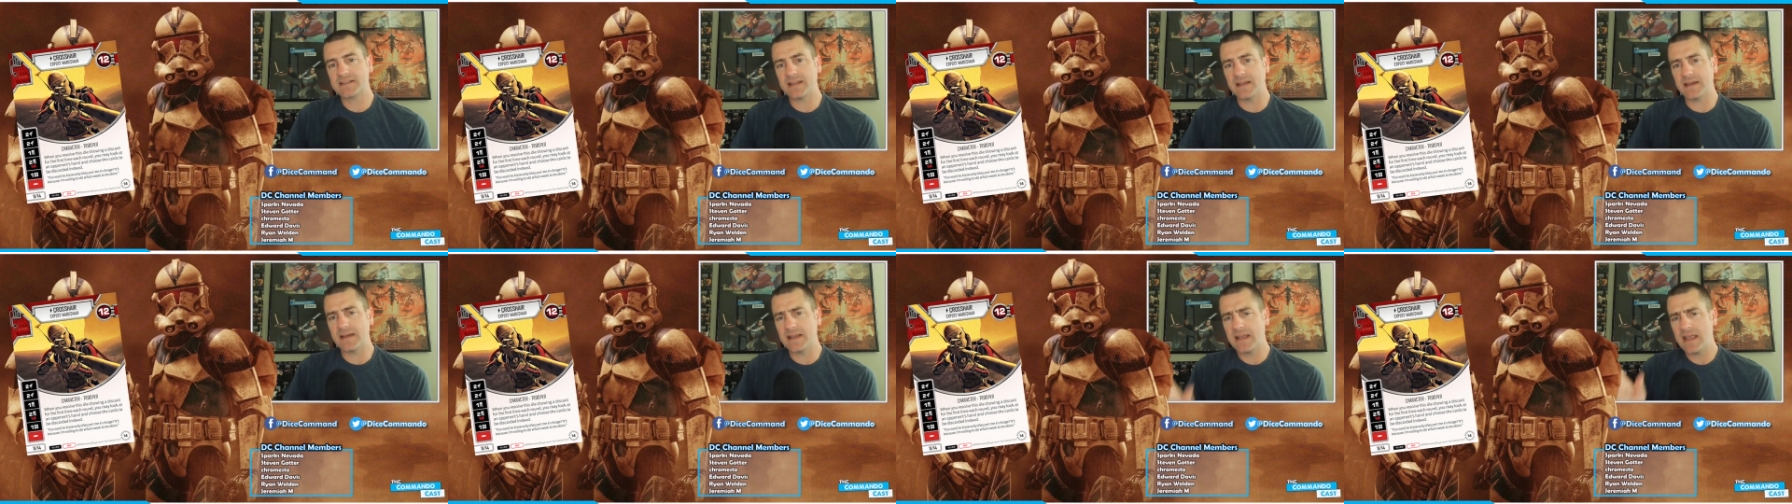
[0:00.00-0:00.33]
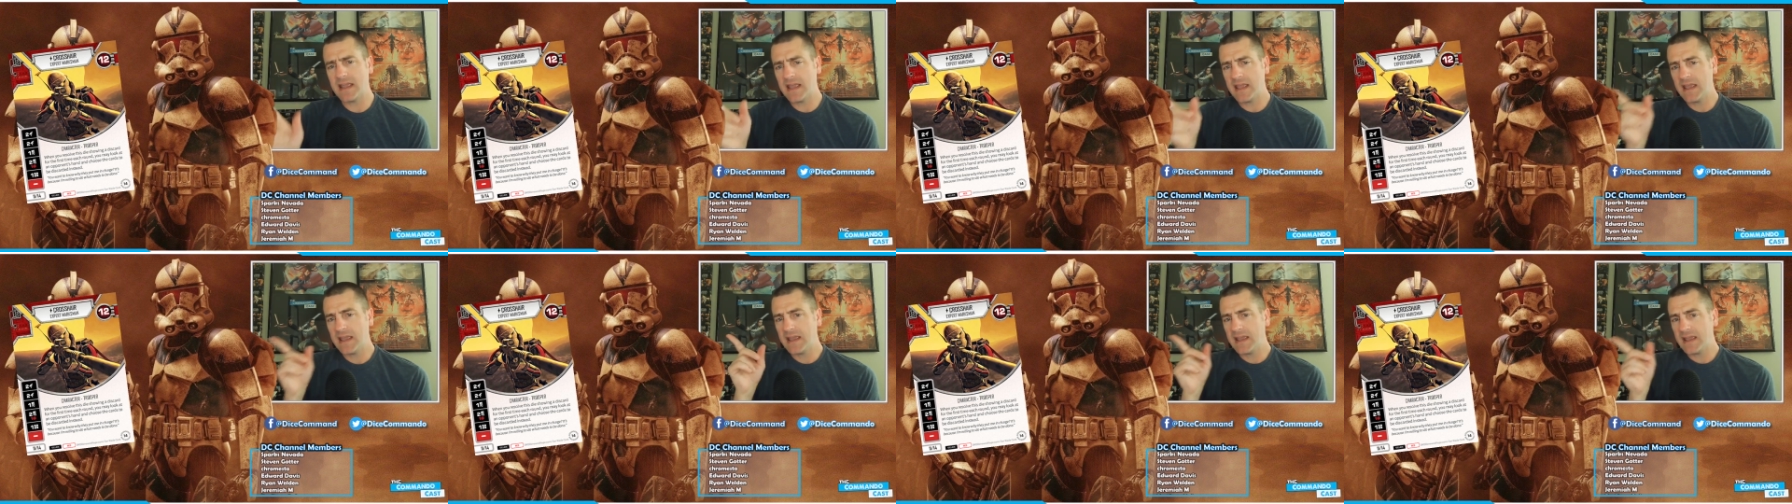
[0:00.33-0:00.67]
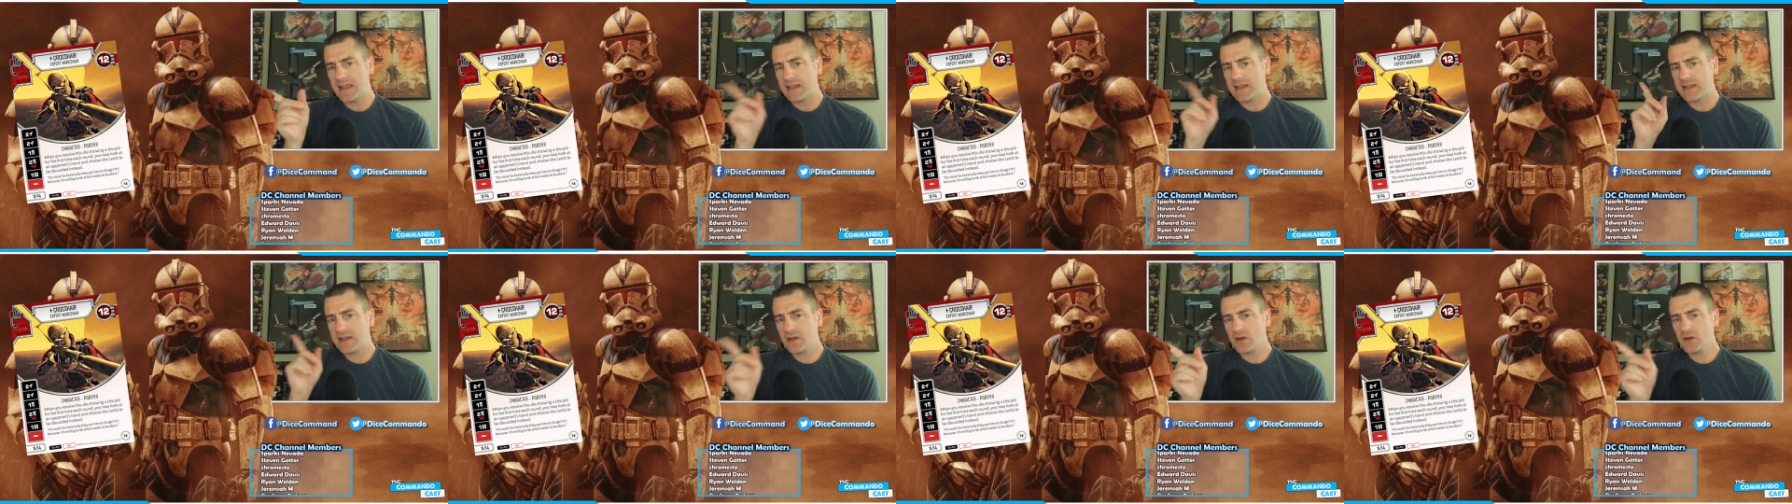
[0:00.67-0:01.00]
And
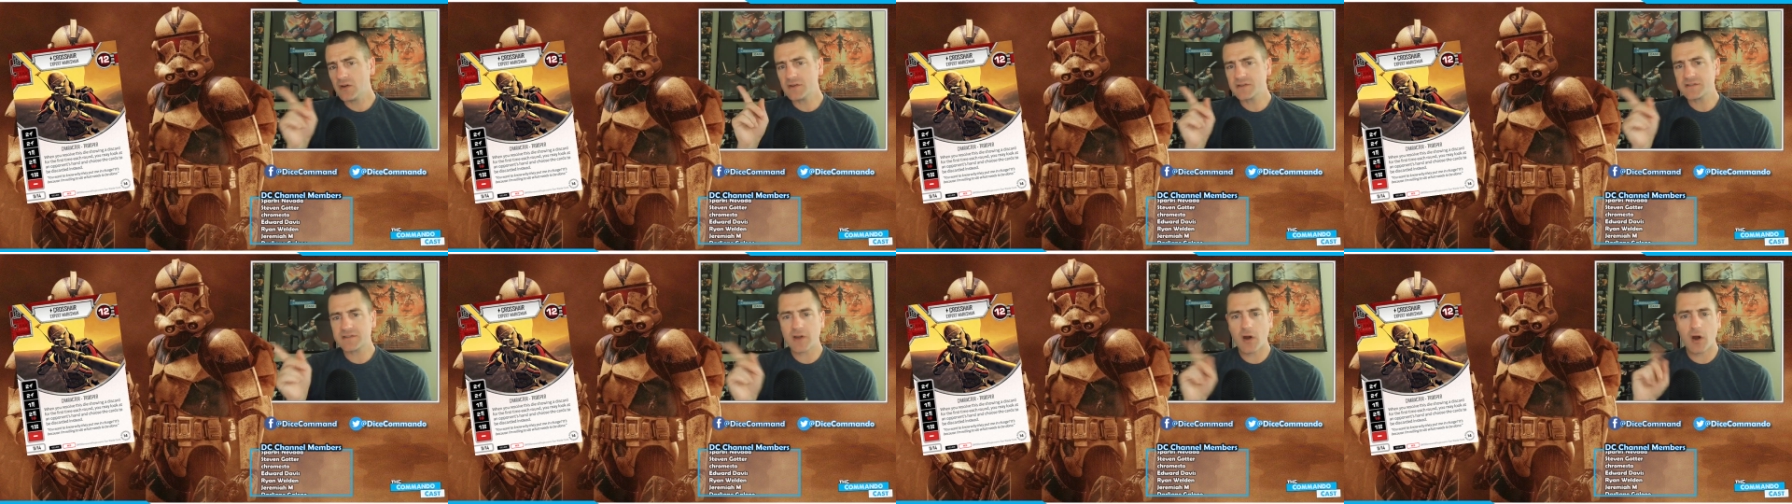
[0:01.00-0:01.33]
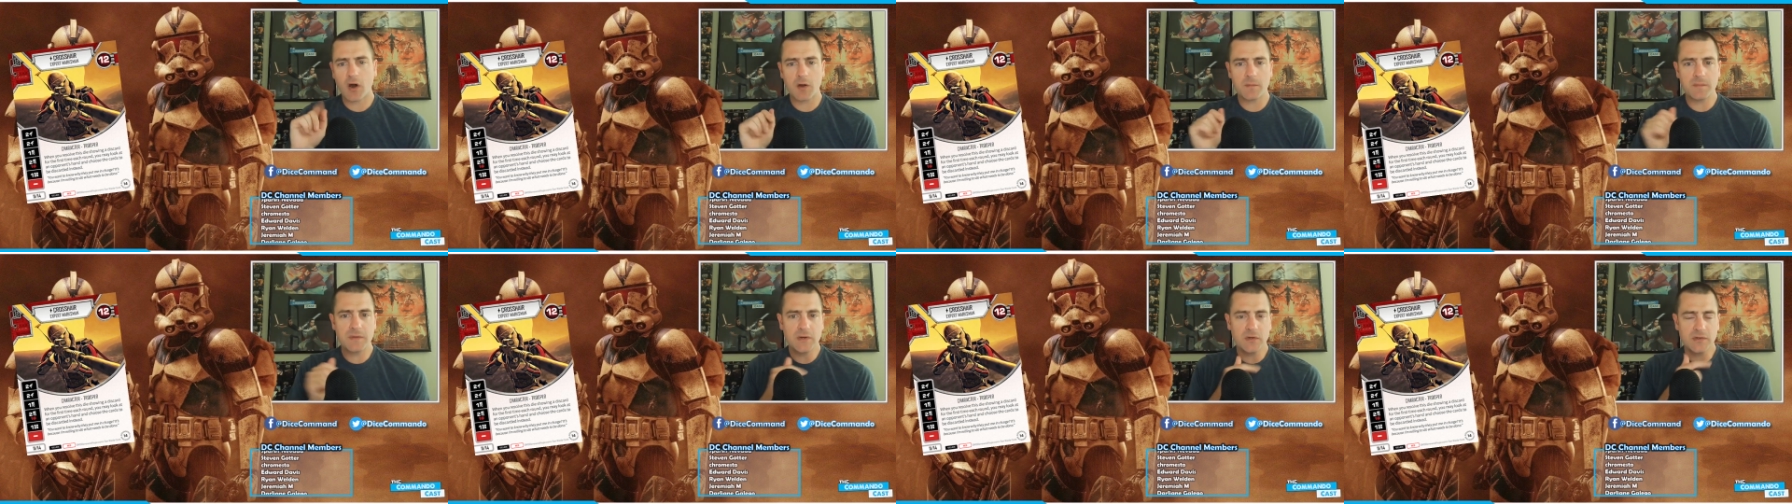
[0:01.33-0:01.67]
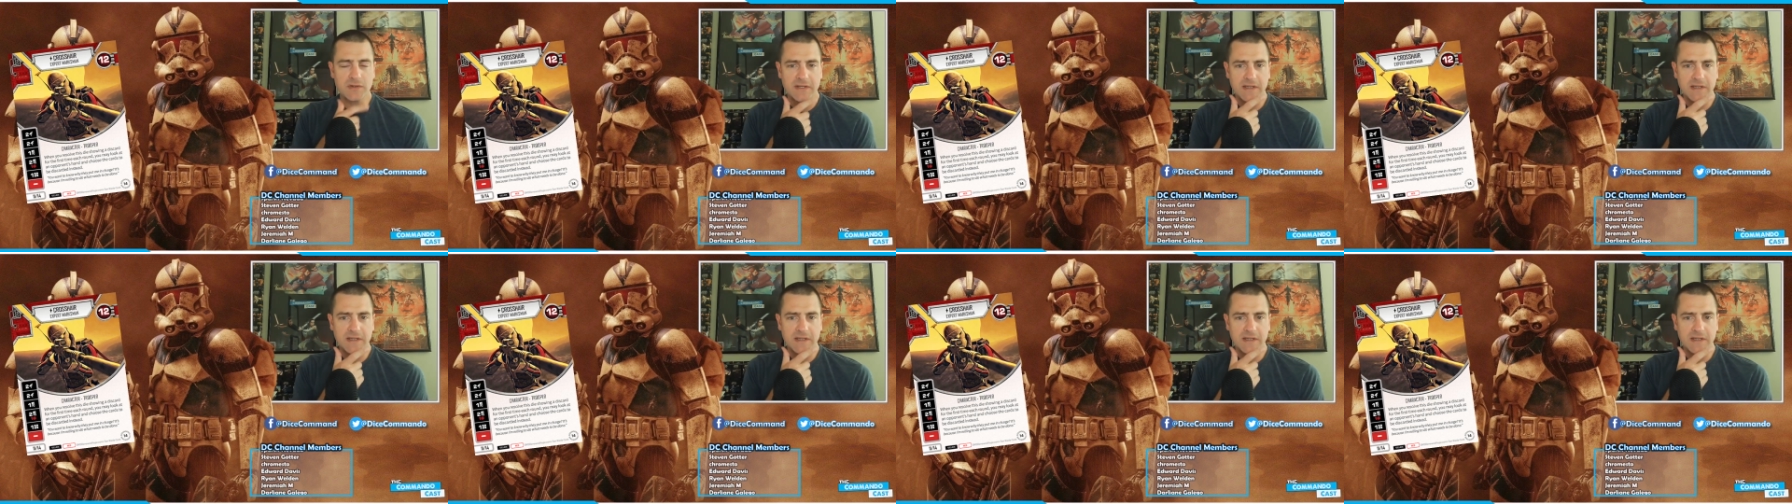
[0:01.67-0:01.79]
here's our mill